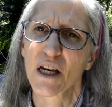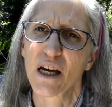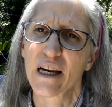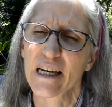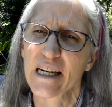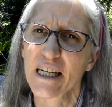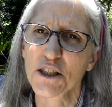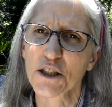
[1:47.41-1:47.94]

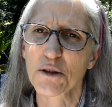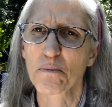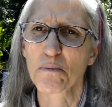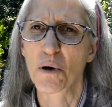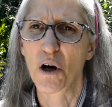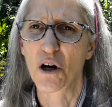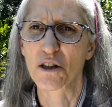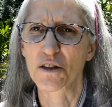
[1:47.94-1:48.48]
Each
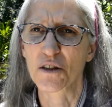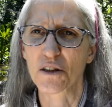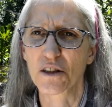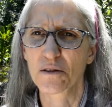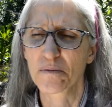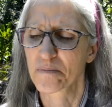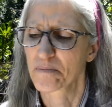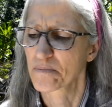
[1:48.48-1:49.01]

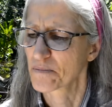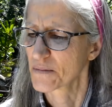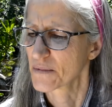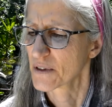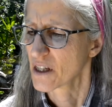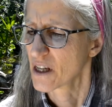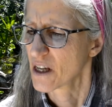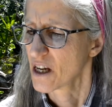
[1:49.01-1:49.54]
parcel
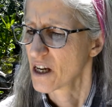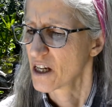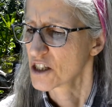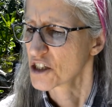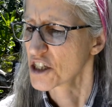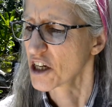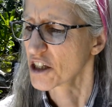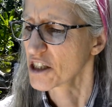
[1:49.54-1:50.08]

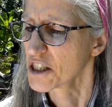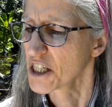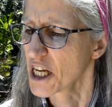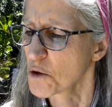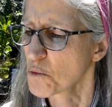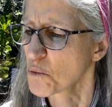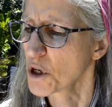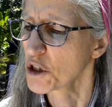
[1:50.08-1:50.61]
shall
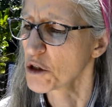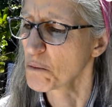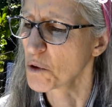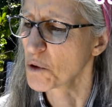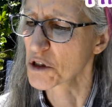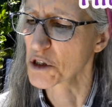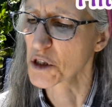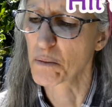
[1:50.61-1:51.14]
contain one or
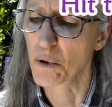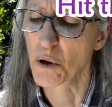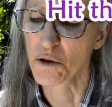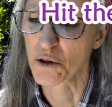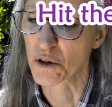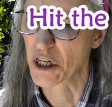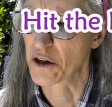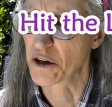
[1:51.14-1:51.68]
more
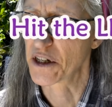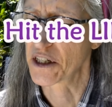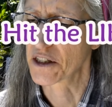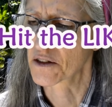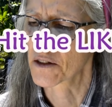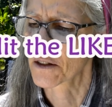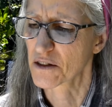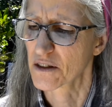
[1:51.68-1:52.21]
disposal
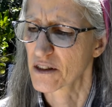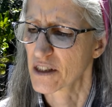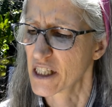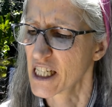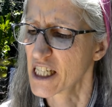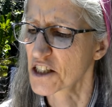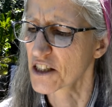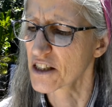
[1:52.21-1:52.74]
areas,
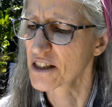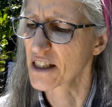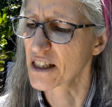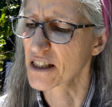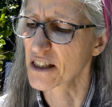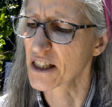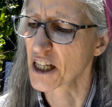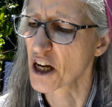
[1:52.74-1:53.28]
each
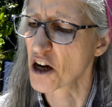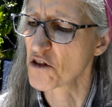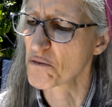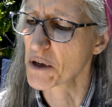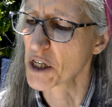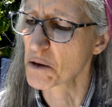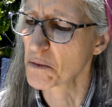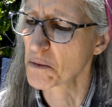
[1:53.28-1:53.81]
consisting of
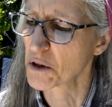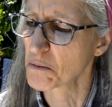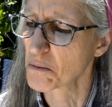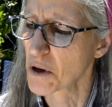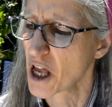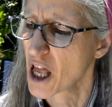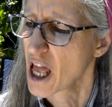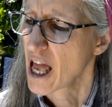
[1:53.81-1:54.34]

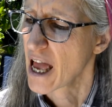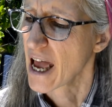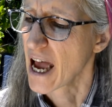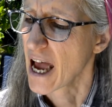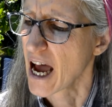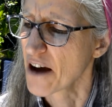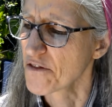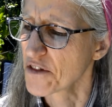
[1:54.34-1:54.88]
minimum
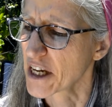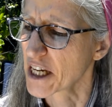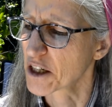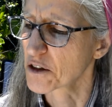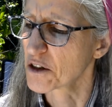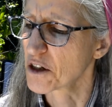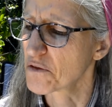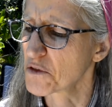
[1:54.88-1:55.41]
½
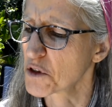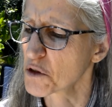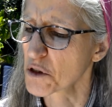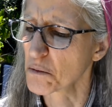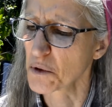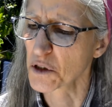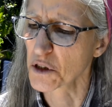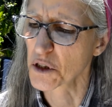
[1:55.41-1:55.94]
acre of
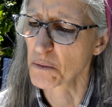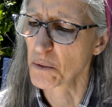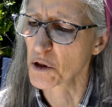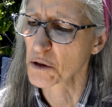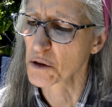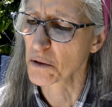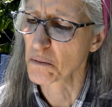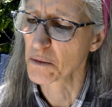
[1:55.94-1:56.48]
usable
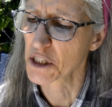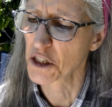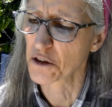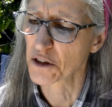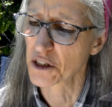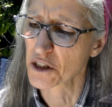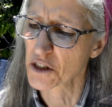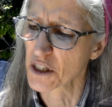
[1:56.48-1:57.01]
disposable
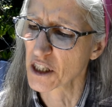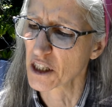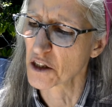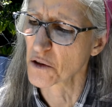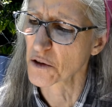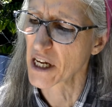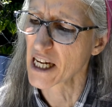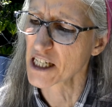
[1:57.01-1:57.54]
materials in
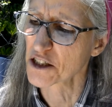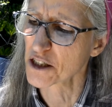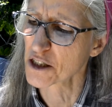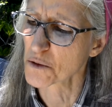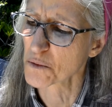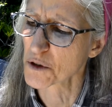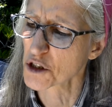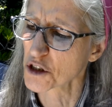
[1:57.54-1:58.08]

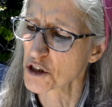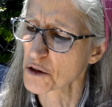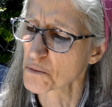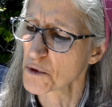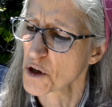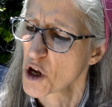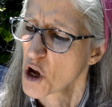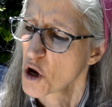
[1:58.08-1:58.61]
locations which could
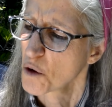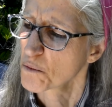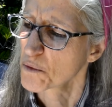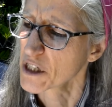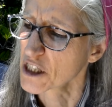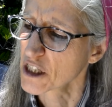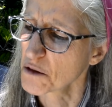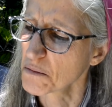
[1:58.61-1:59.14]

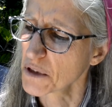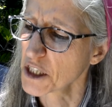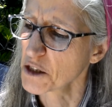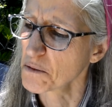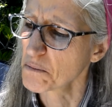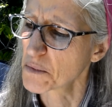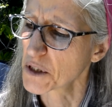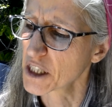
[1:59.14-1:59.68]
reasonably
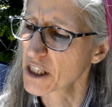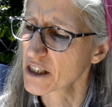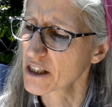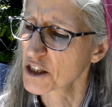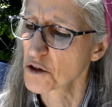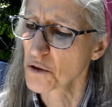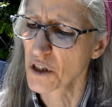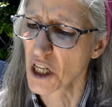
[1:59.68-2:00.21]
be
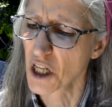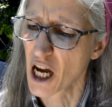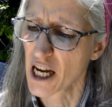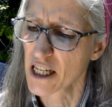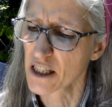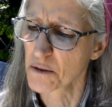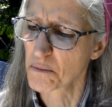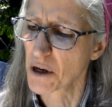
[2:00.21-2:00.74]

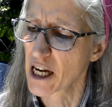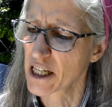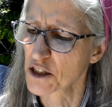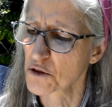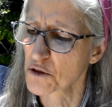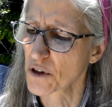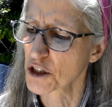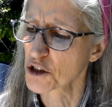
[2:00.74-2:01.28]
utilized by a
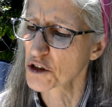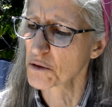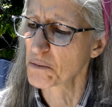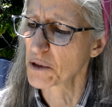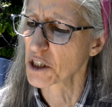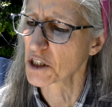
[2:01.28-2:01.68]
structure built